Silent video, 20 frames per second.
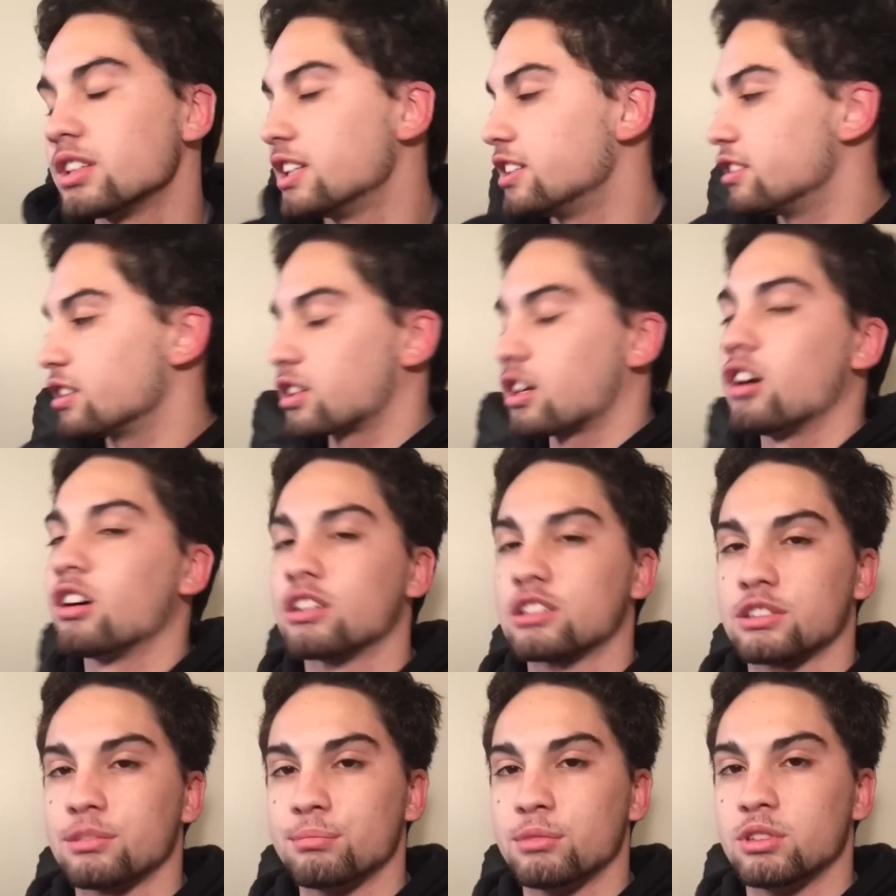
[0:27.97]
in the
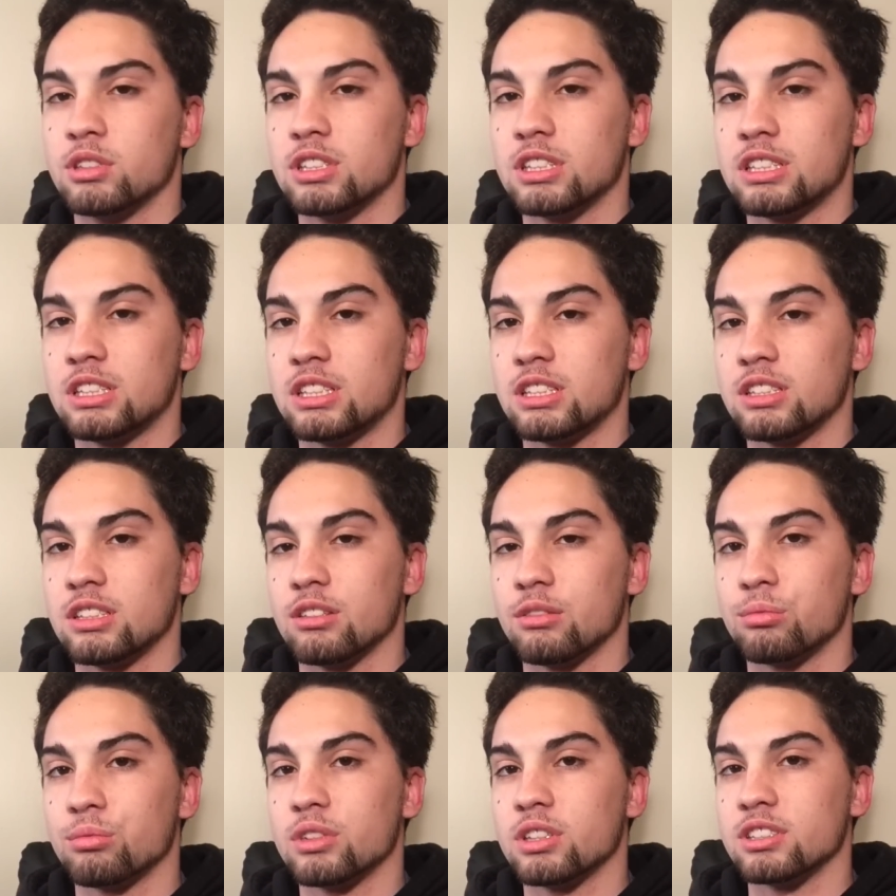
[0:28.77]
car
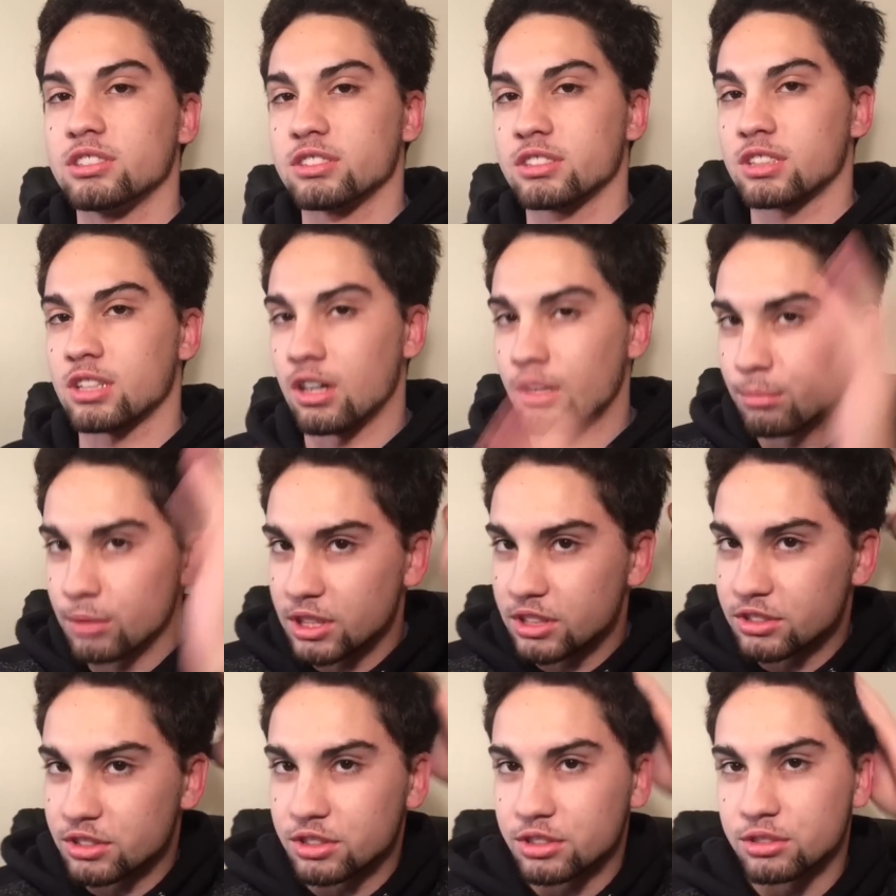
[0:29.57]
community was
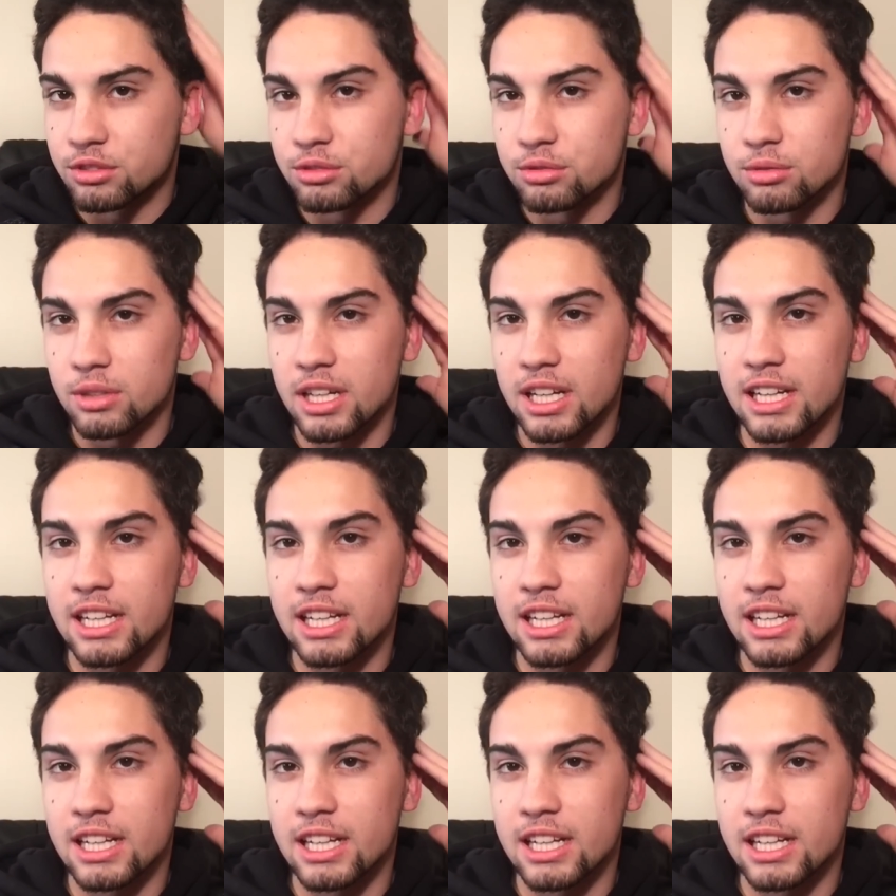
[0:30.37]
coming to